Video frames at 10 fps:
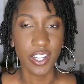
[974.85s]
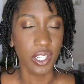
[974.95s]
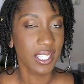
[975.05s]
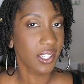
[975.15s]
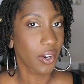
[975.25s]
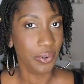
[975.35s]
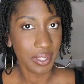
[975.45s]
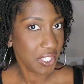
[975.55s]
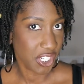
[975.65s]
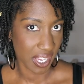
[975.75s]
couldn't go to
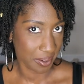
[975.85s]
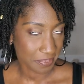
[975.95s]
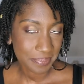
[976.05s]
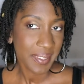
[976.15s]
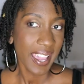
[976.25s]
the gym.